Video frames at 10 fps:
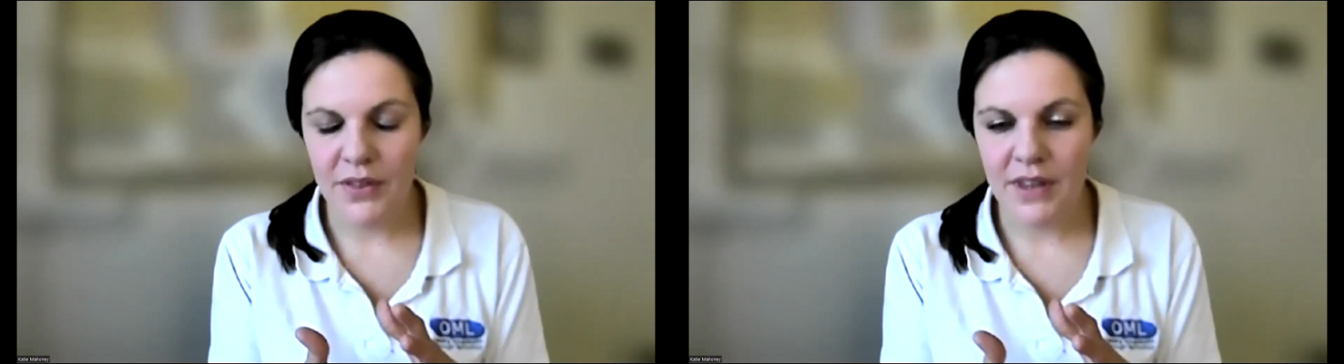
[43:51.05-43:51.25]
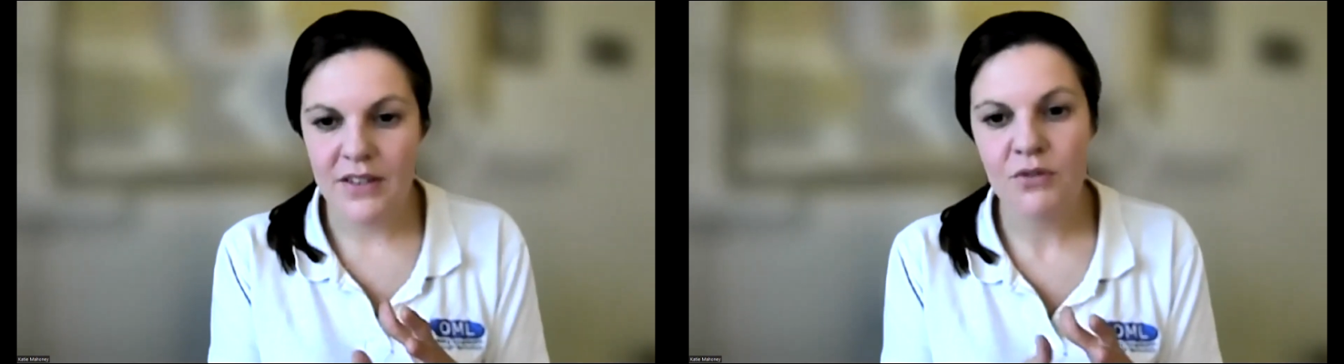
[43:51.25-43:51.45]

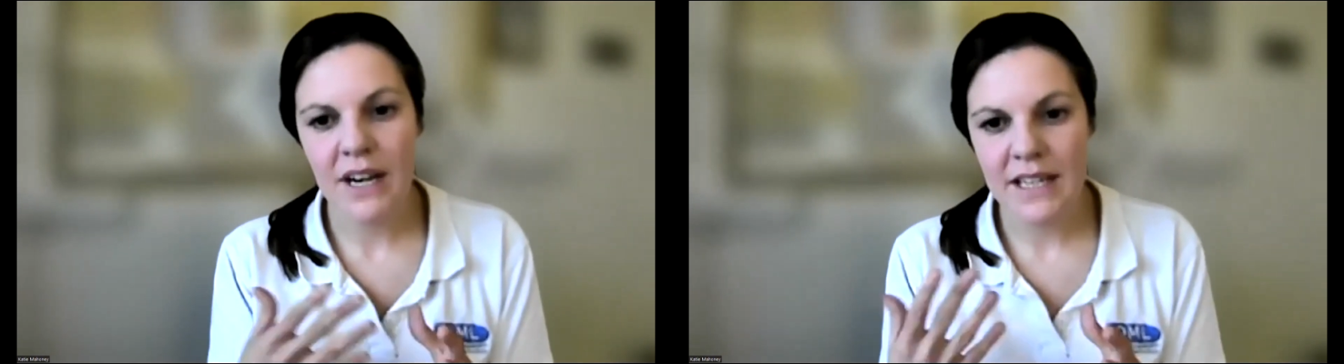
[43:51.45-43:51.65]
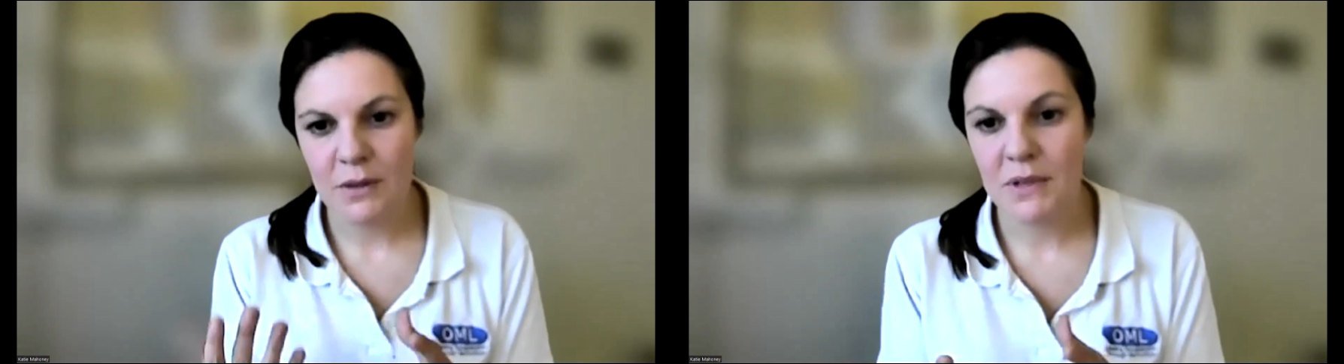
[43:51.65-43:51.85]
there's
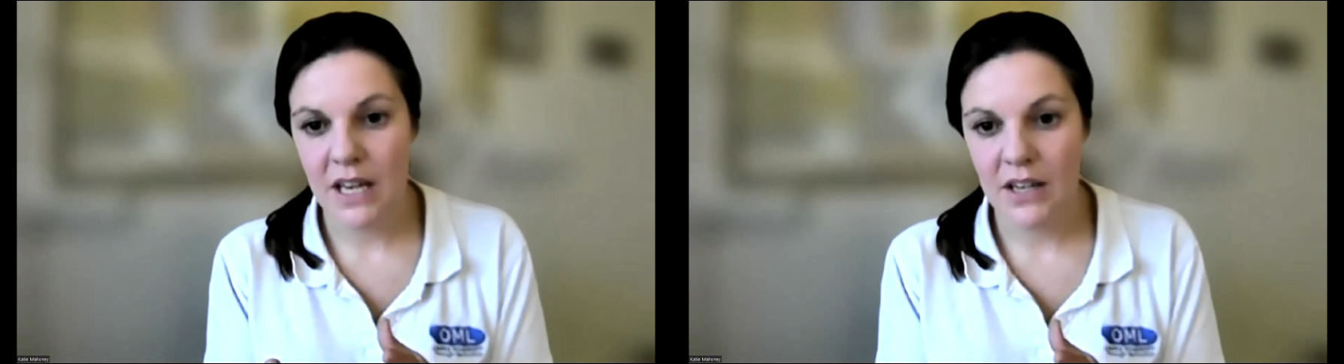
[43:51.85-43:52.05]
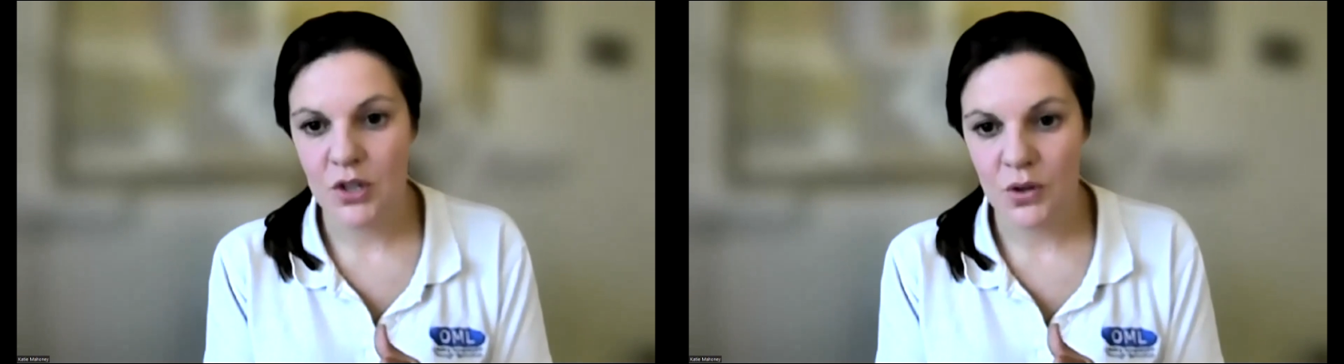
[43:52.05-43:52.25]
greater
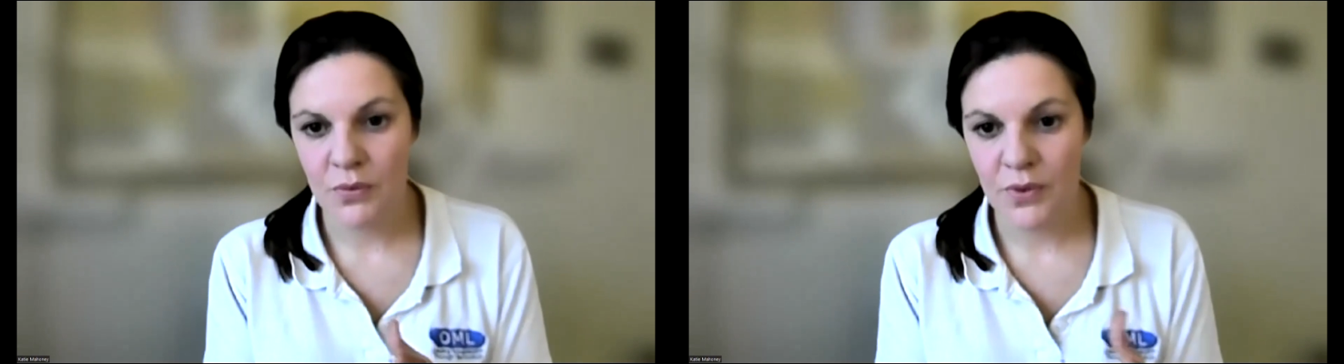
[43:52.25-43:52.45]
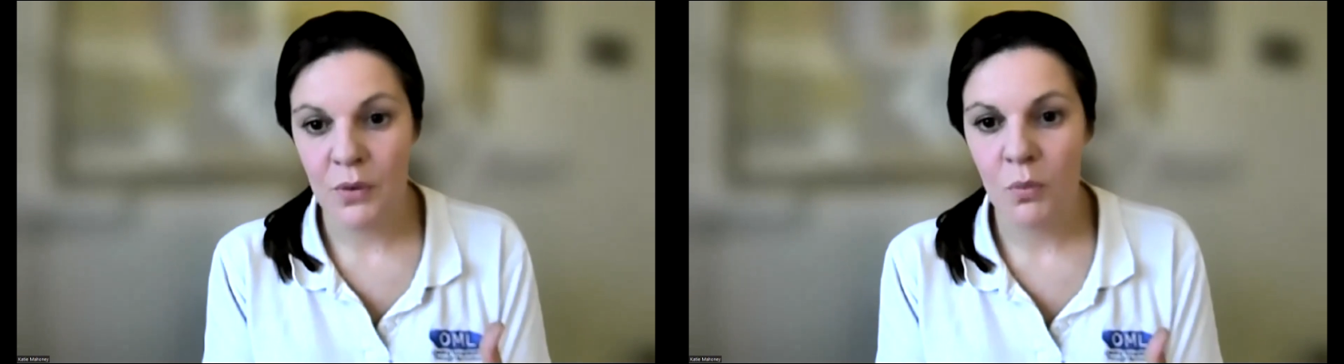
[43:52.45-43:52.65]

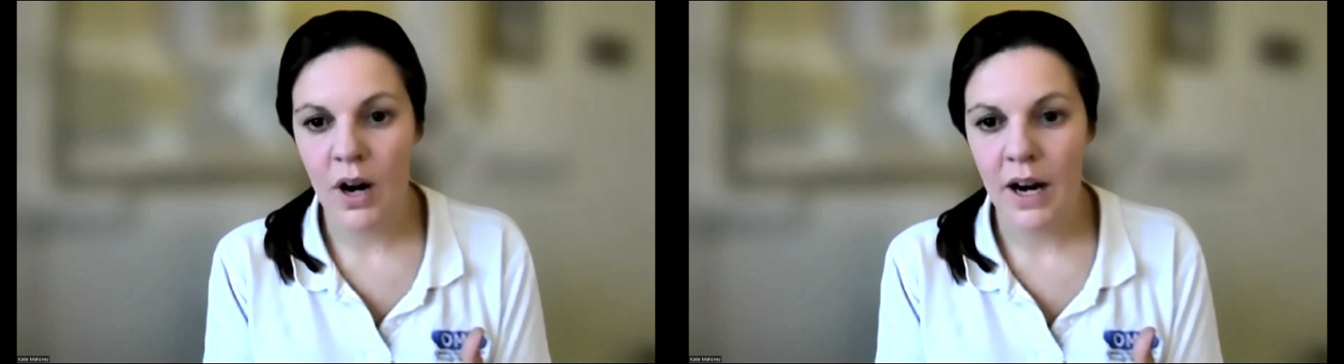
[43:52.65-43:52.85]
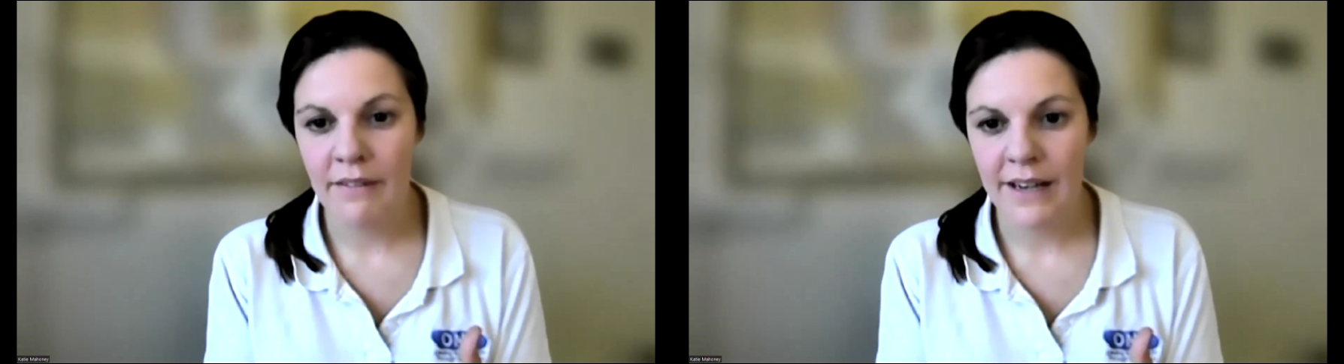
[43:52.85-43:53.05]
potential for them
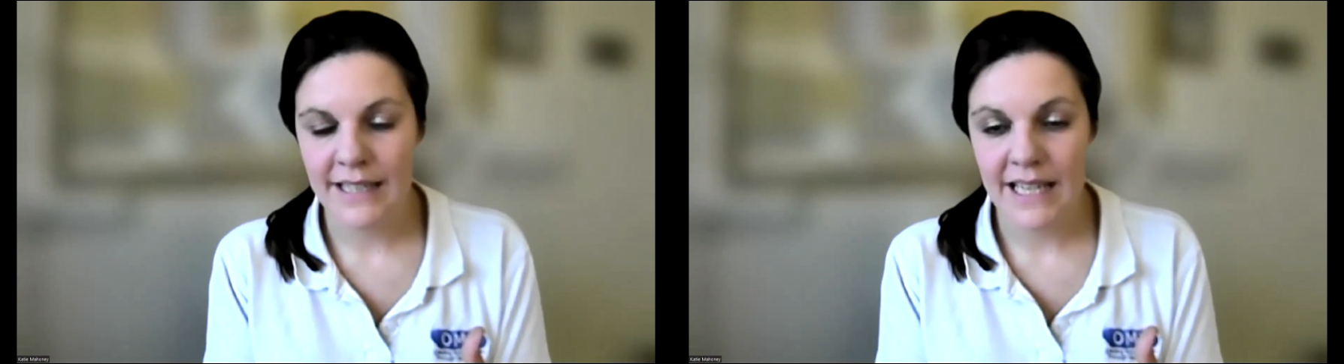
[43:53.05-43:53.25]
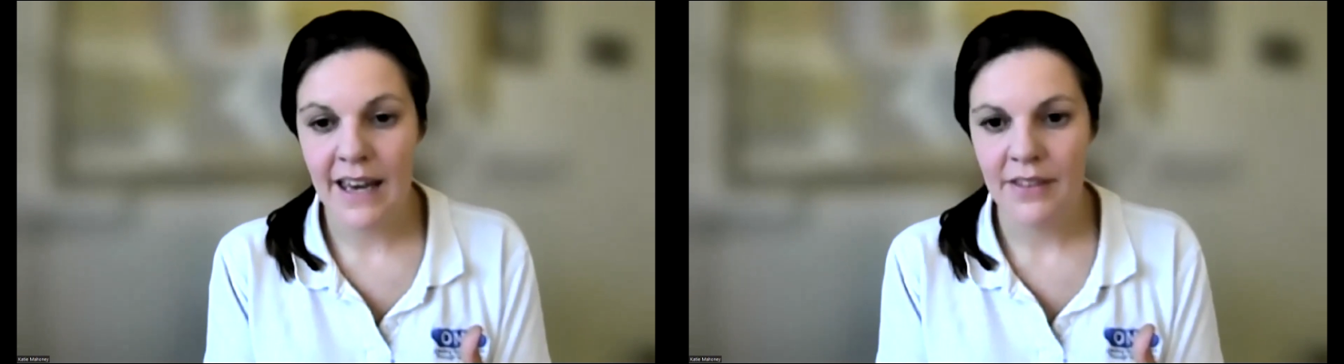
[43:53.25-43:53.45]

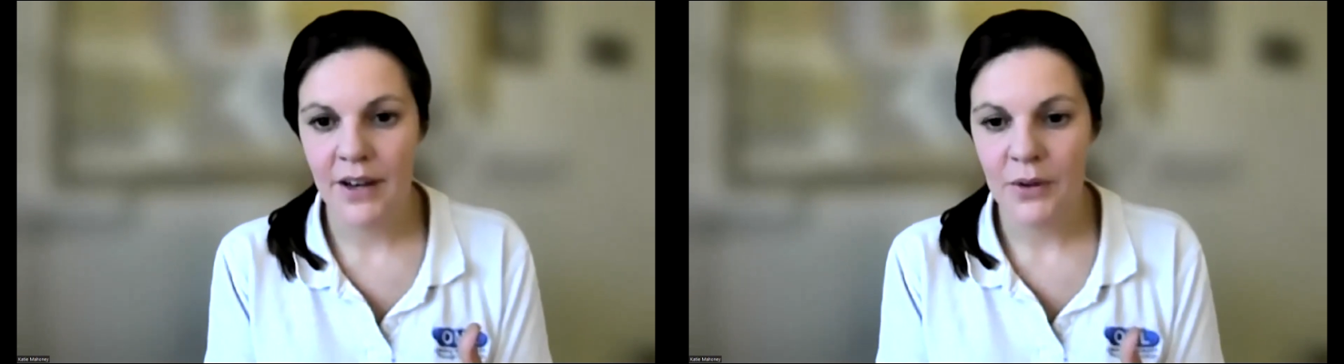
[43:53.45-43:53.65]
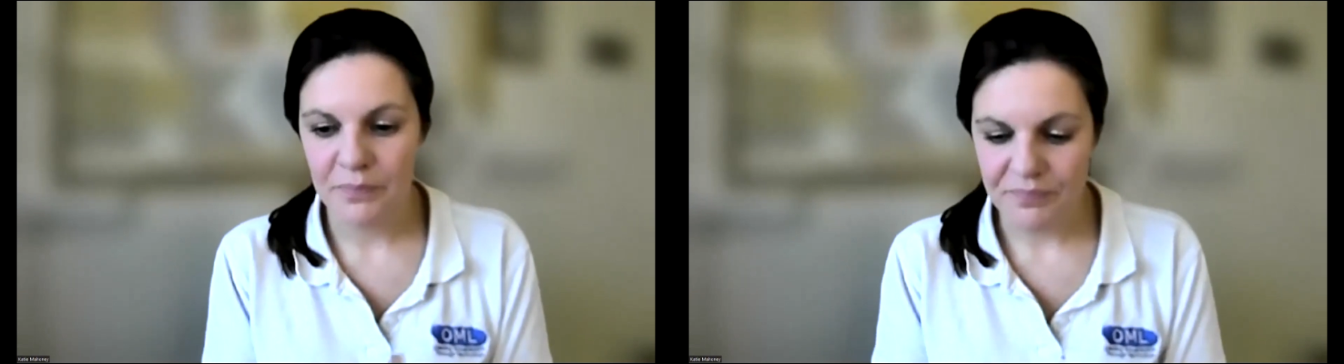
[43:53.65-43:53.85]
wiring
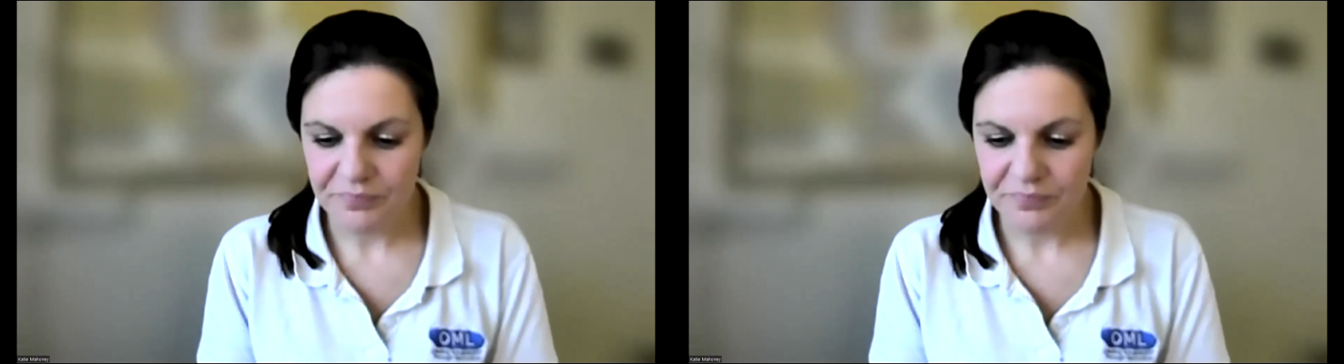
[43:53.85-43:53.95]
together.